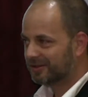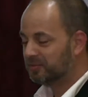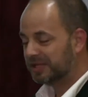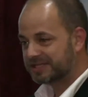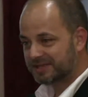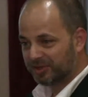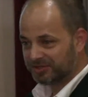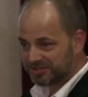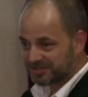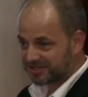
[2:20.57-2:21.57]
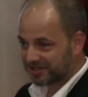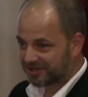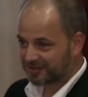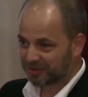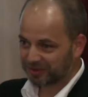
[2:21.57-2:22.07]
mixed emotions
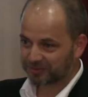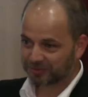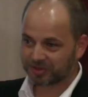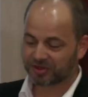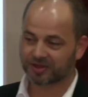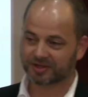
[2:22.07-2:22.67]
that I went with